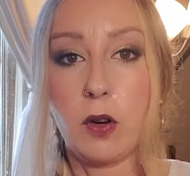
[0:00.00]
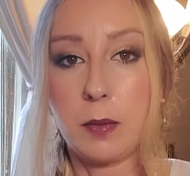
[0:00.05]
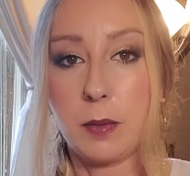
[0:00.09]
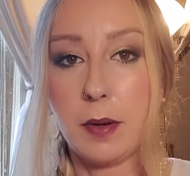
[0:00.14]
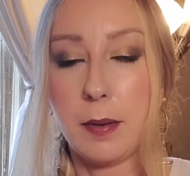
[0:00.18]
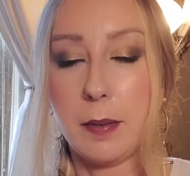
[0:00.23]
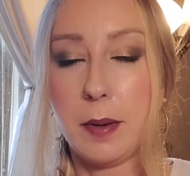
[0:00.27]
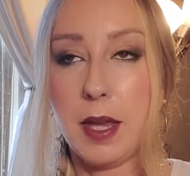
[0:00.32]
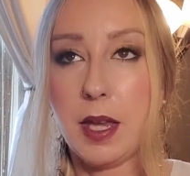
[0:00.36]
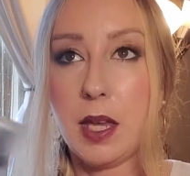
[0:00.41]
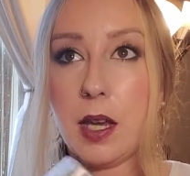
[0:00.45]
my
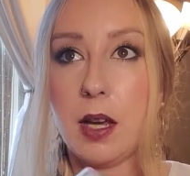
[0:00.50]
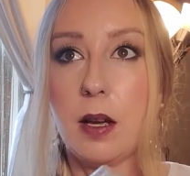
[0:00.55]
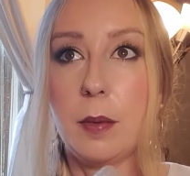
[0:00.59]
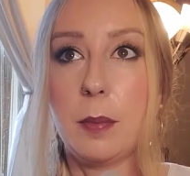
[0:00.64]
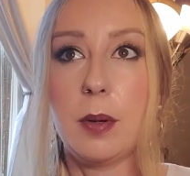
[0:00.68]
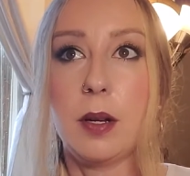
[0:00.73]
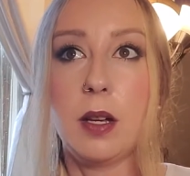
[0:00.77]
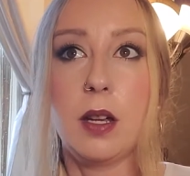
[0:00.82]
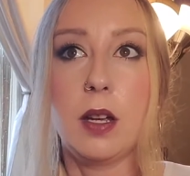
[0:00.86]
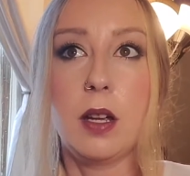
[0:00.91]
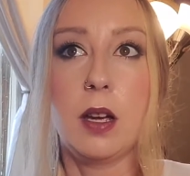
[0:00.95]
makeup,
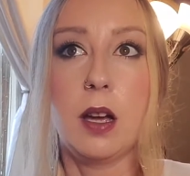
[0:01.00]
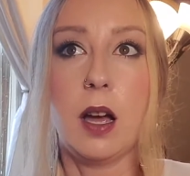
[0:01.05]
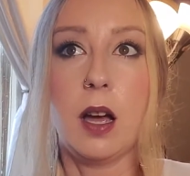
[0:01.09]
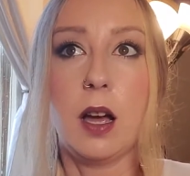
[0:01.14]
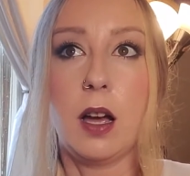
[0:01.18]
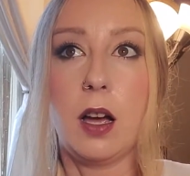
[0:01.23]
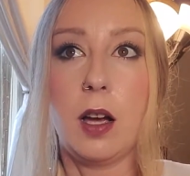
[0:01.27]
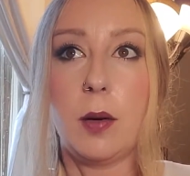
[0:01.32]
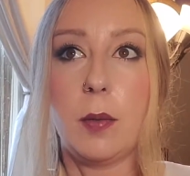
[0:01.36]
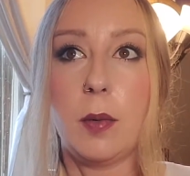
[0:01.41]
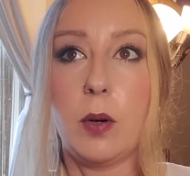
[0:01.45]

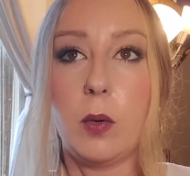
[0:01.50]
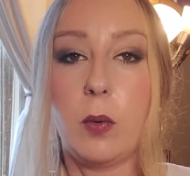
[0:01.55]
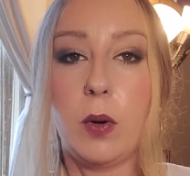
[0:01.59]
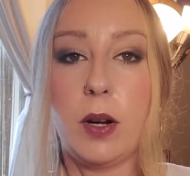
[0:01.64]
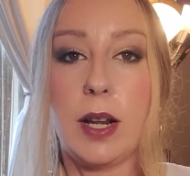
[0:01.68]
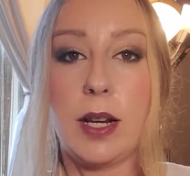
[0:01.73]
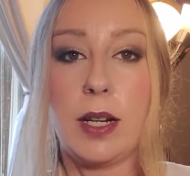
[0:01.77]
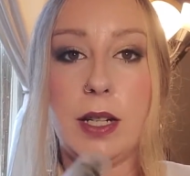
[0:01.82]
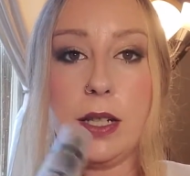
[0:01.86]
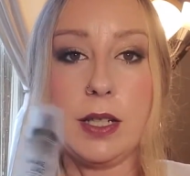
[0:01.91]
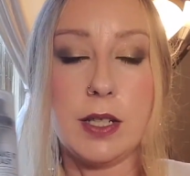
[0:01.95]
when
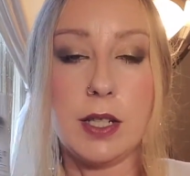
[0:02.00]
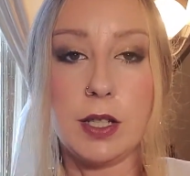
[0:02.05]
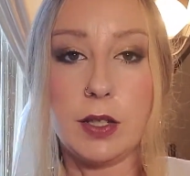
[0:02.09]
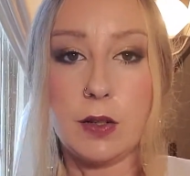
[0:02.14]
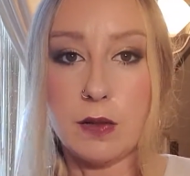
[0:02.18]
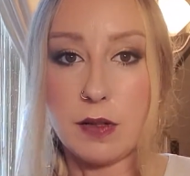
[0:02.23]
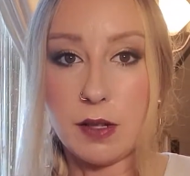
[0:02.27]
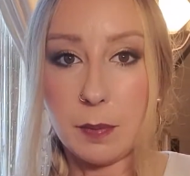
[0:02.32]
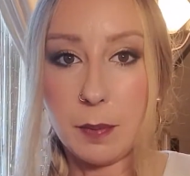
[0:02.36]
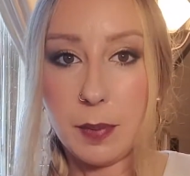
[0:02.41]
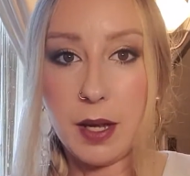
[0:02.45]
I need to
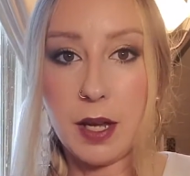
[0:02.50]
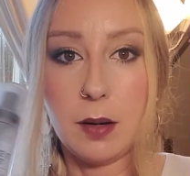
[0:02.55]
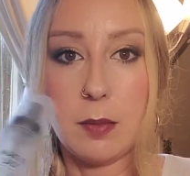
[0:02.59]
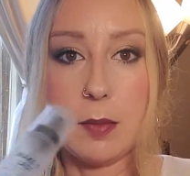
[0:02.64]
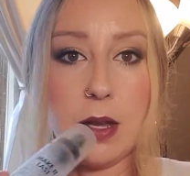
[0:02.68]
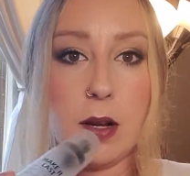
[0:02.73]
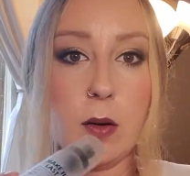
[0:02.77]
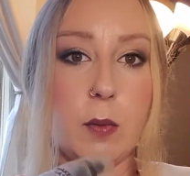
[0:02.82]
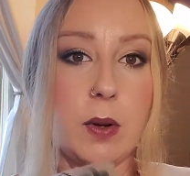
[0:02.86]
use a pigment,